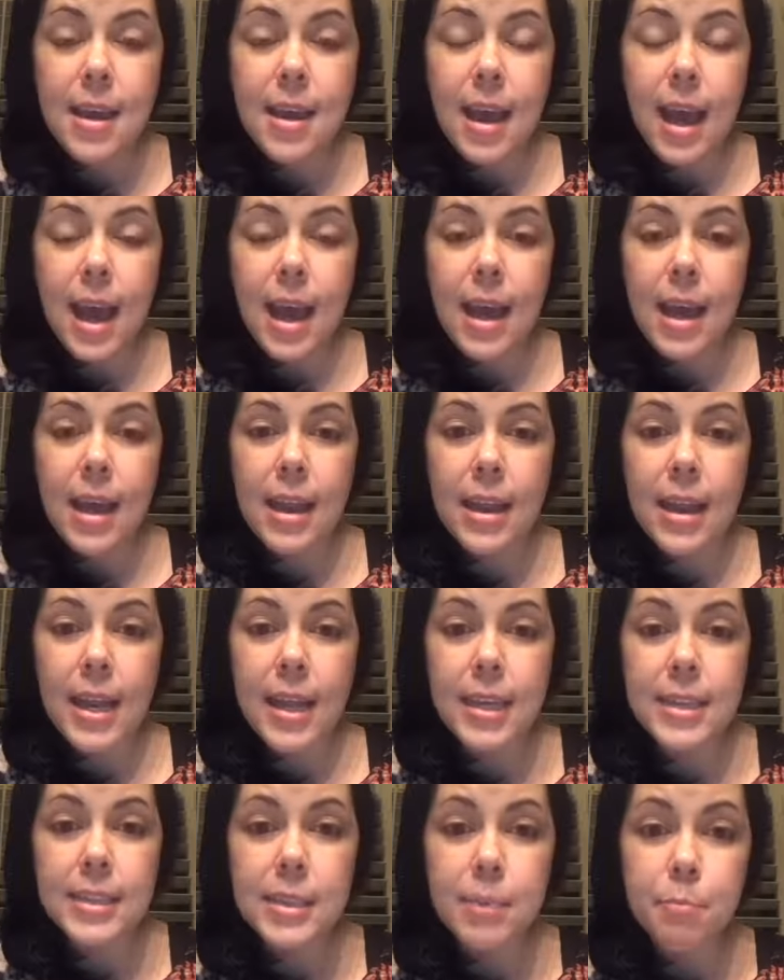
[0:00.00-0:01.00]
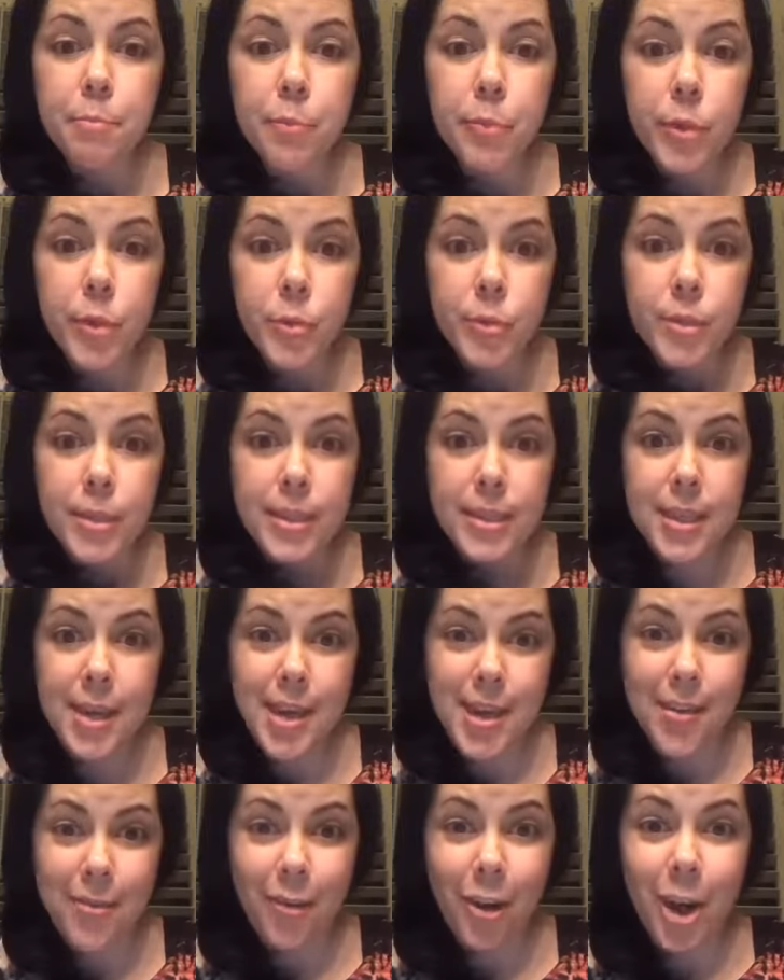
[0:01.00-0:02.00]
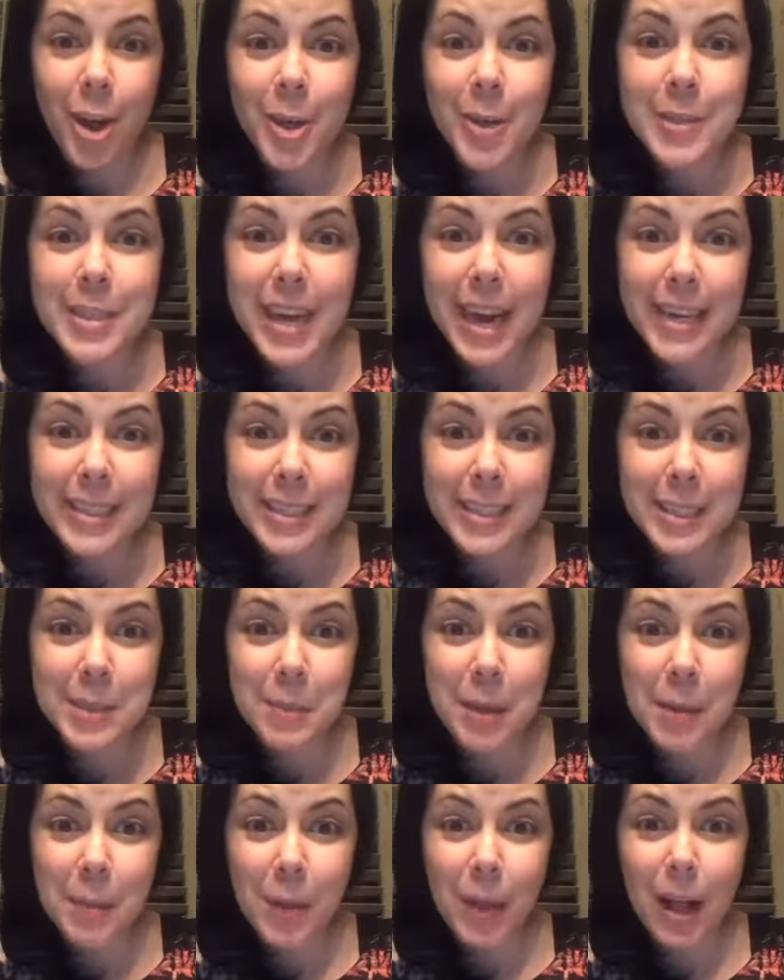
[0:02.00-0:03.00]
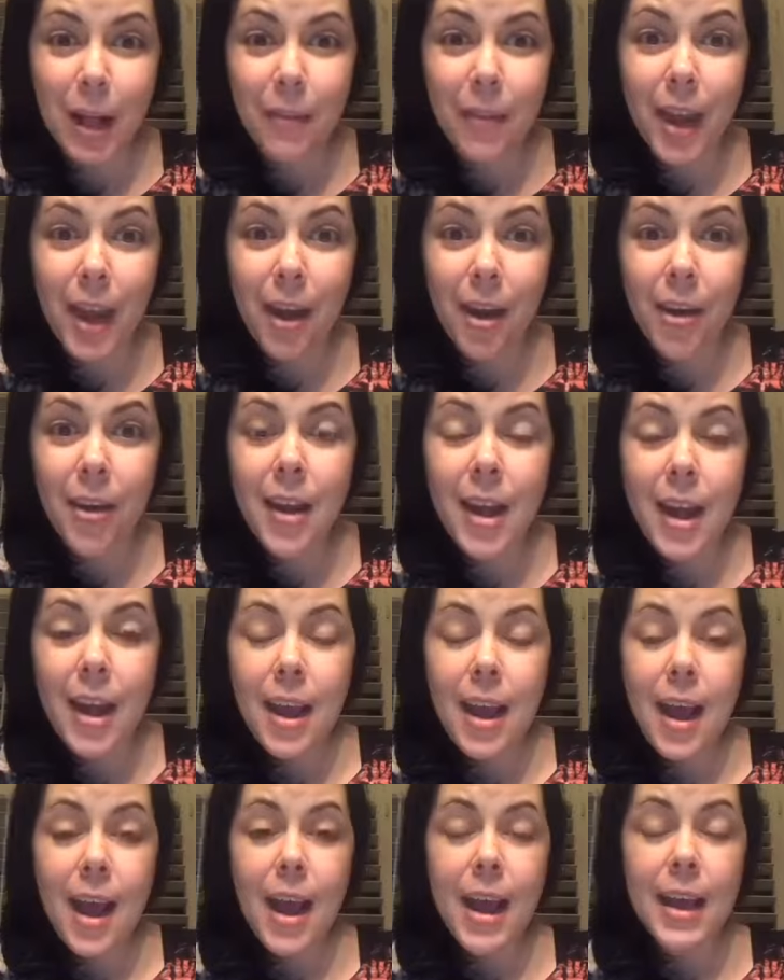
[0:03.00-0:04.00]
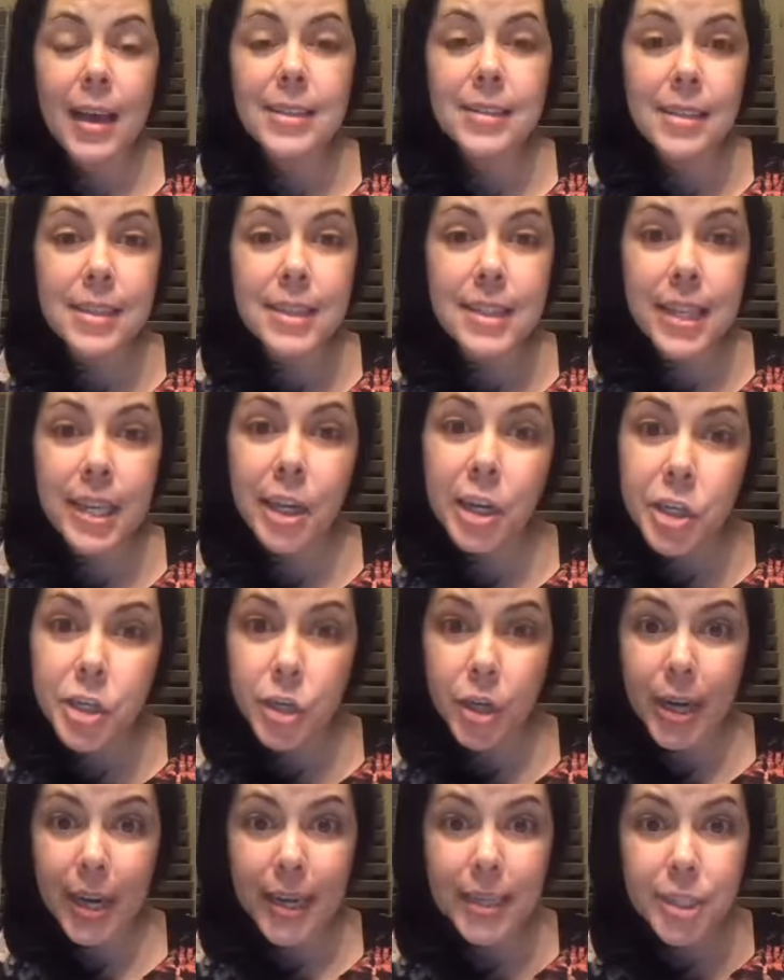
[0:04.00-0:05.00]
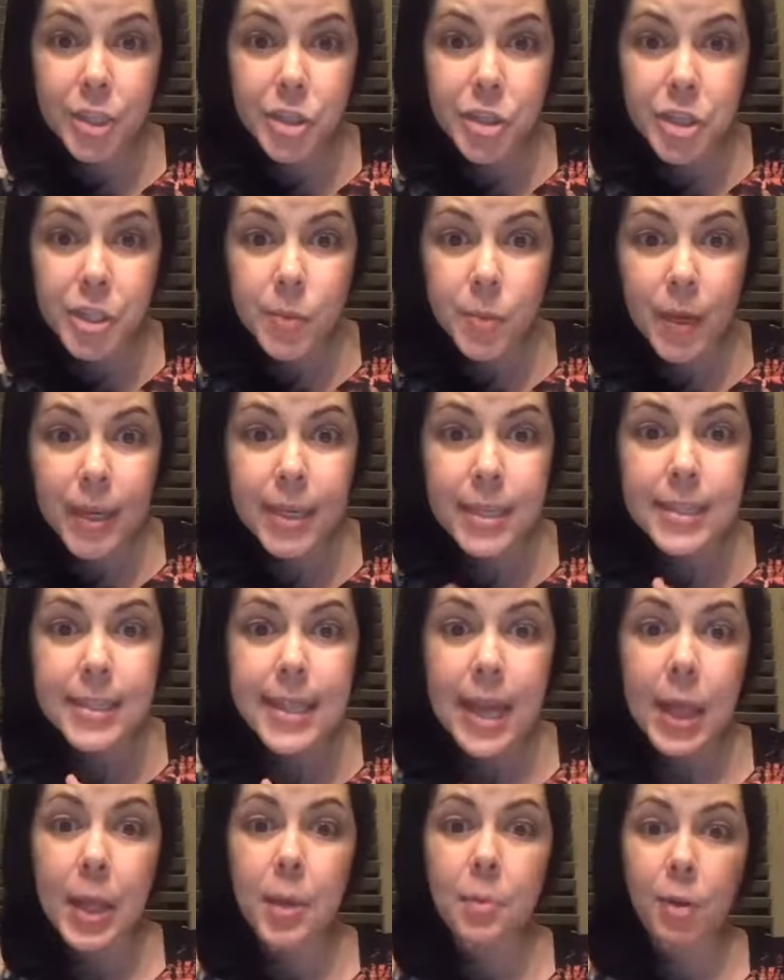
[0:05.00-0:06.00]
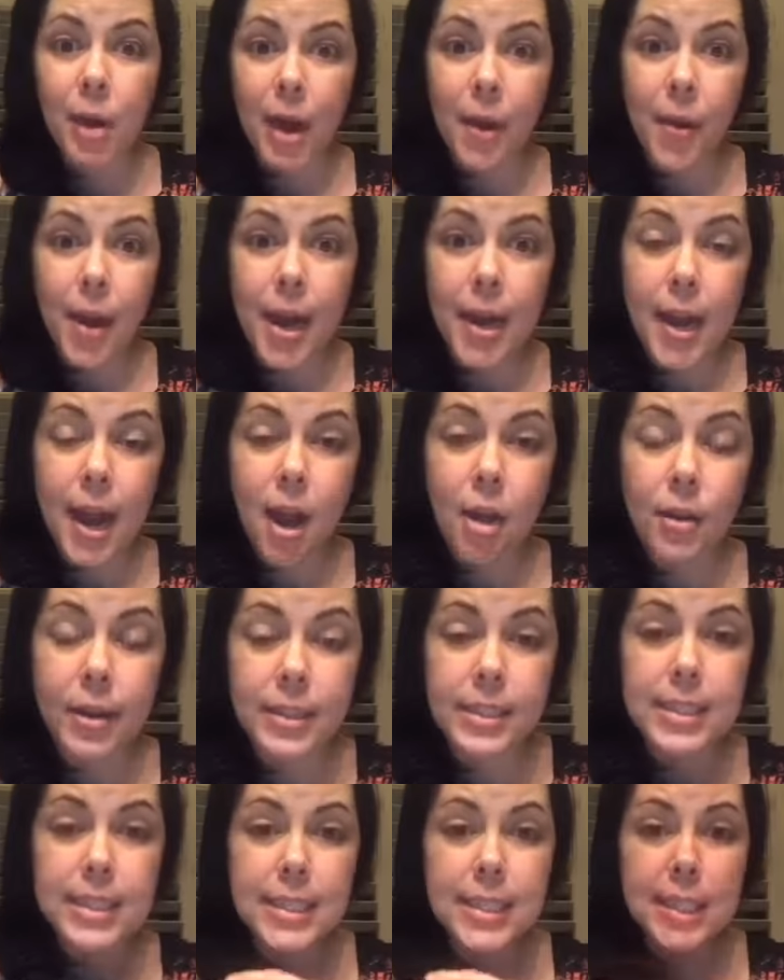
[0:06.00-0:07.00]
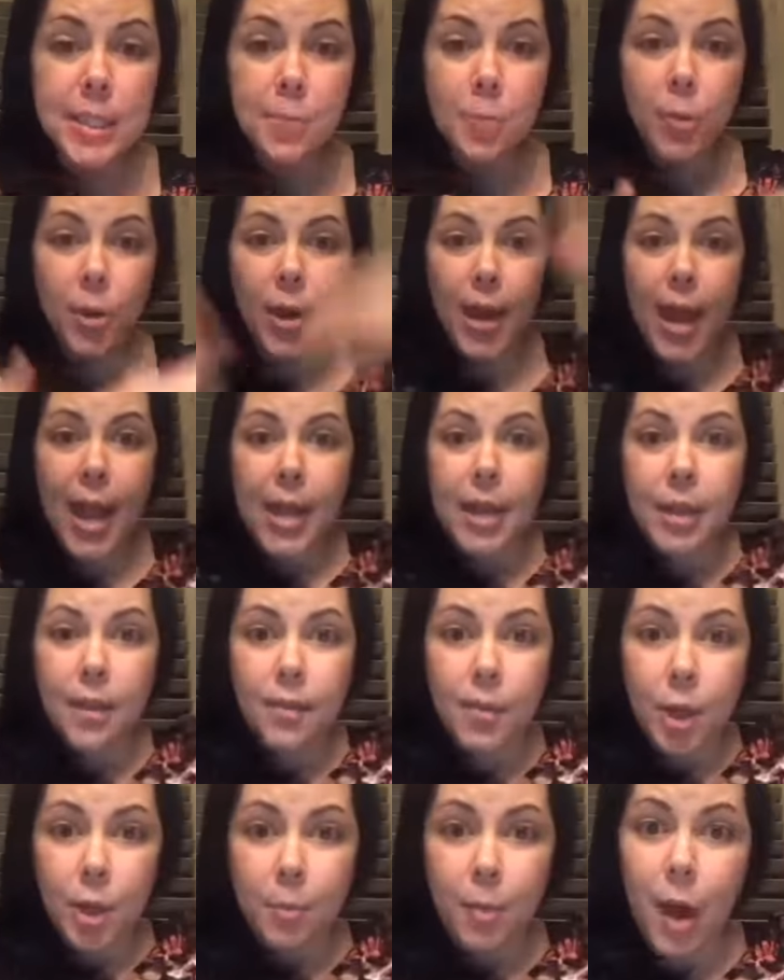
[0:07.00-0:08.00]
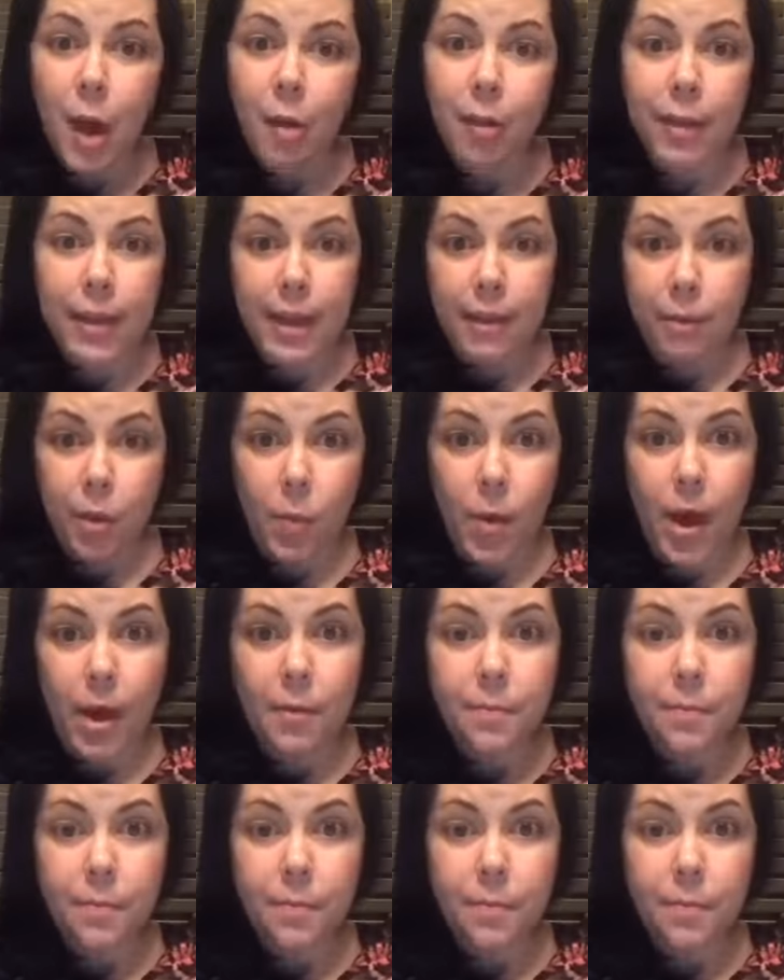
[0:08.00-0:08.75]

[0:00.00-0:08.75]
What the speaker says: And it is a boost for all you Texas people out there, because the cedar trees are just wanting to celebrate right now and spread their pollen everywhere.